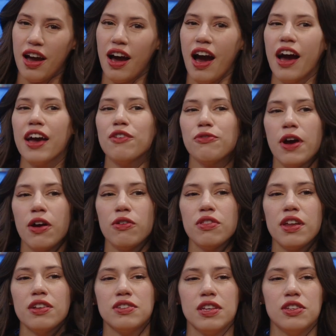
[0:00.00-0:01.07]
I found
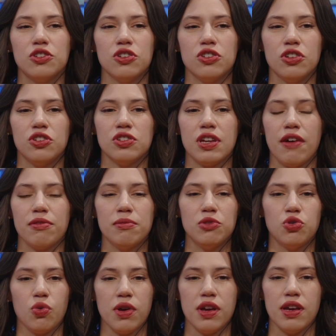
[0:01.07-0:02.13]
that it's easier to just have them
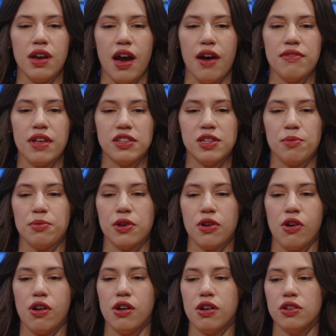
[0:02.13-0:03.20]
joint, have that separate
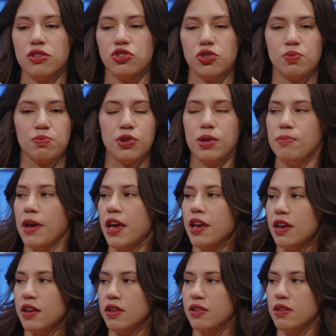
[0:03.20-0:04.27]
card, just
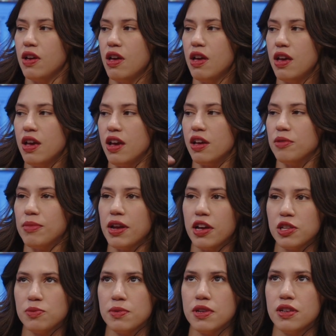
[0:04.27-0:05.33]
prepaid. And my
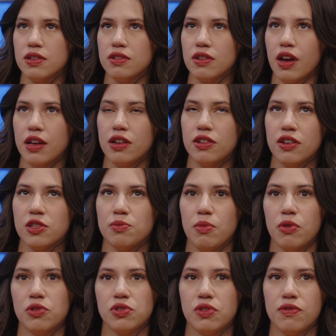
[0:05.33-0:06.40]
husband kind of does
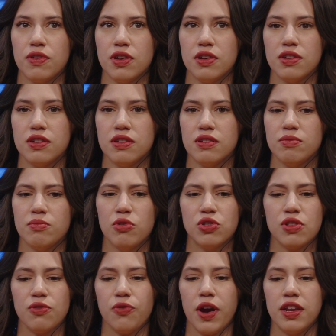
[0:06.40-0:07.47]
most of the
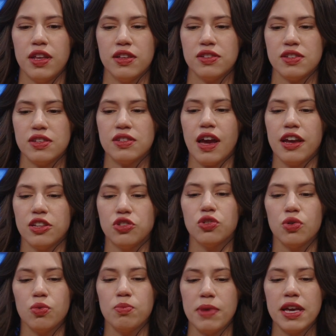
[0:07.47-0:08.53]
finances. I
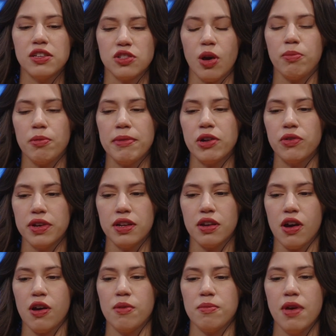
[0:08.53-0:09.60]
do make supplemental
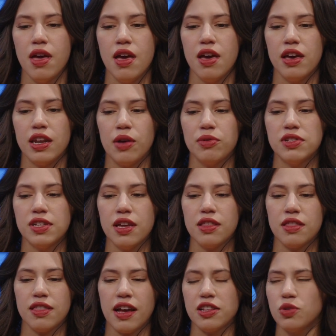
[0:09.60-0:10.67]
income, and I would say
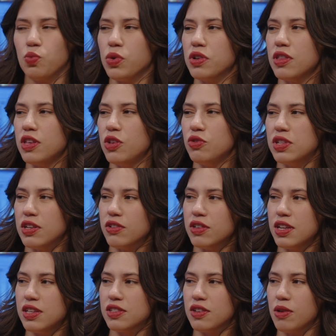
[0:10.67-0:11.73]
that that's where the
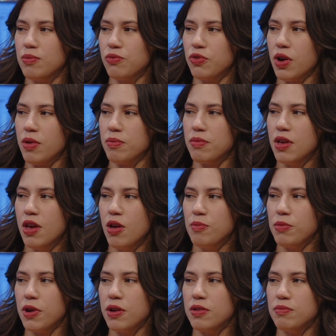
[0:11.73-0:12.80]
utilities come from.
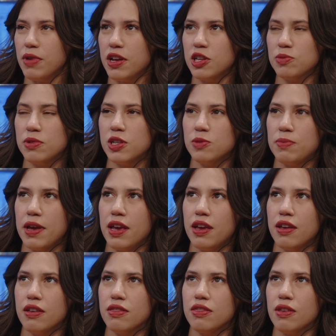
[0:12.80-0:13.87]
But my husband is
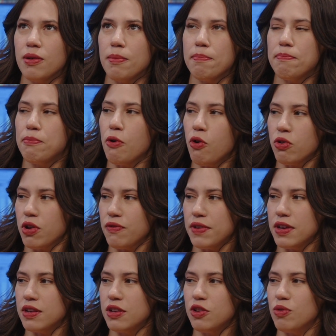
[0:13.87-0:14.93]
paying the bulk of
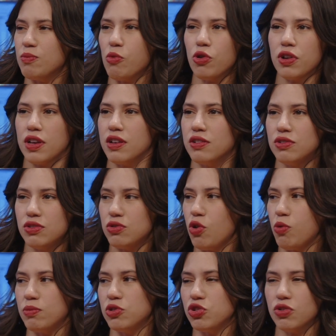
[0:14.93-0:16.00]
it, you know, mortgage,
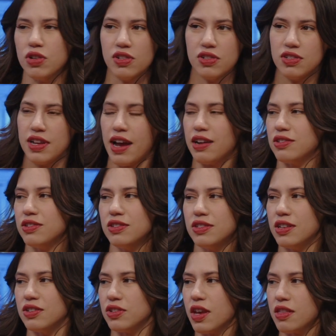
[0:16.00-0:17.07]
home insurance, mm-hmm. taxes,
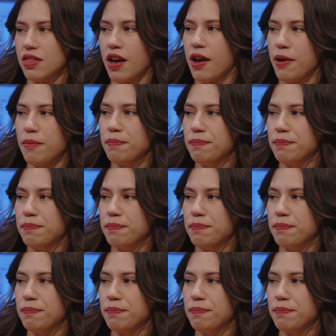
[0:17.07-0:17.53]
things like that.